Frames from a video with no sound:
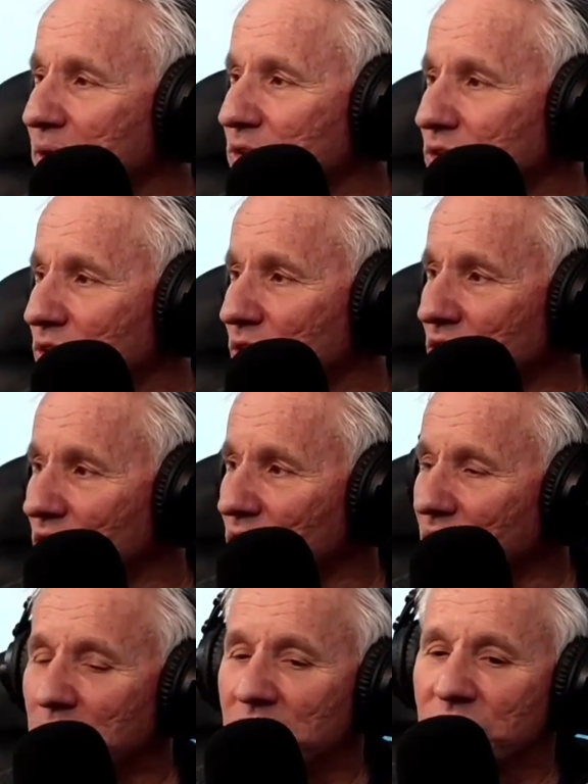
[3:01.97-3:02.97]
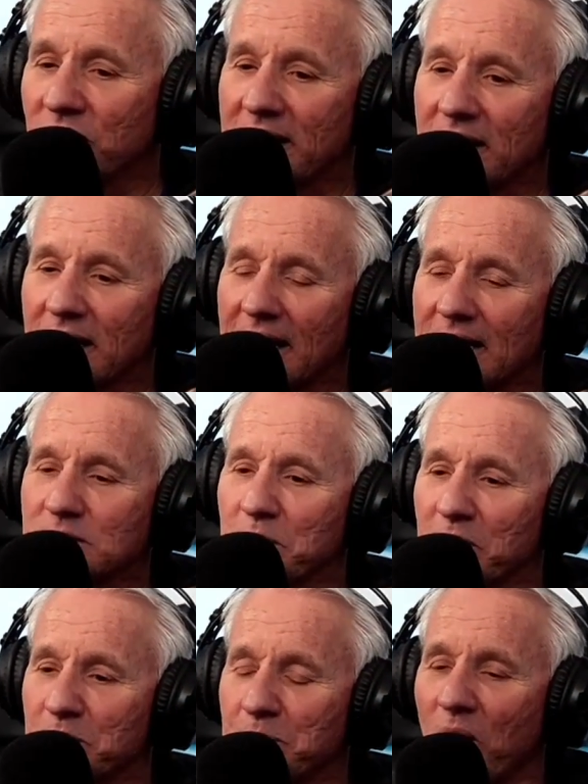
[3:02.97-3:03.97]
patrol. So they would invite
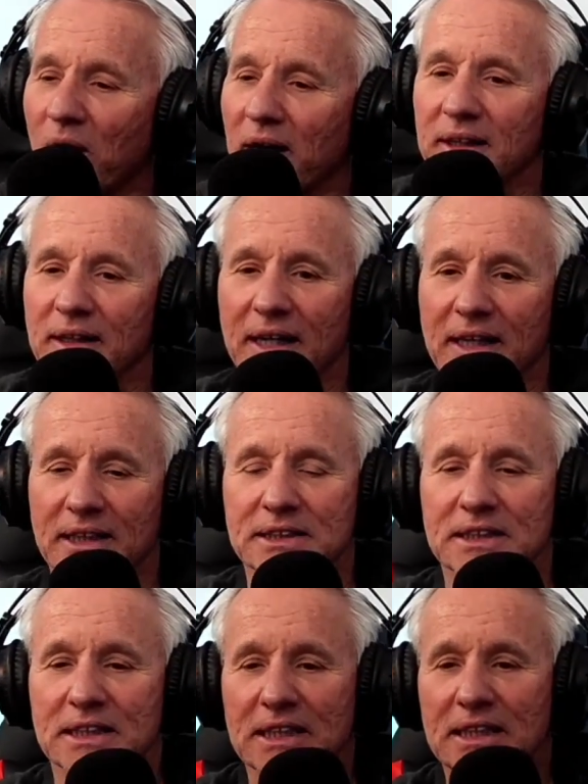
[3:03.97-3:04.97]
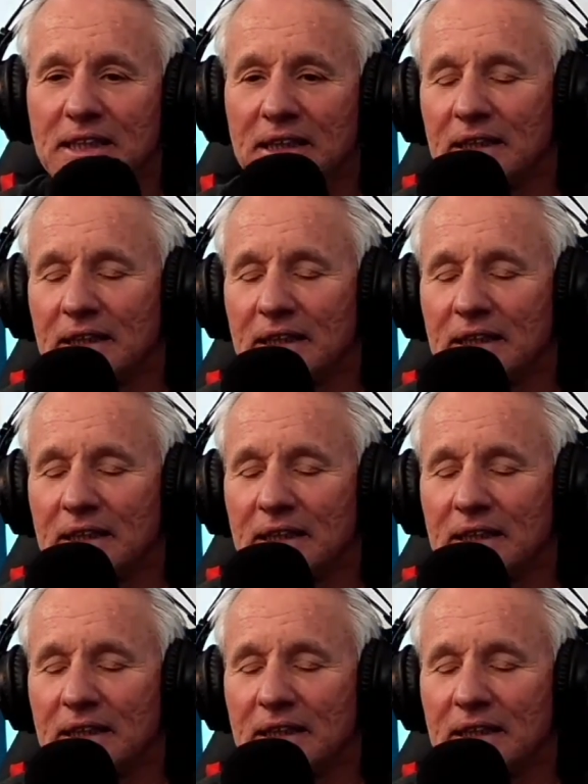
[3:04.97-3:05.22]
Asbury Park, Atlantic City.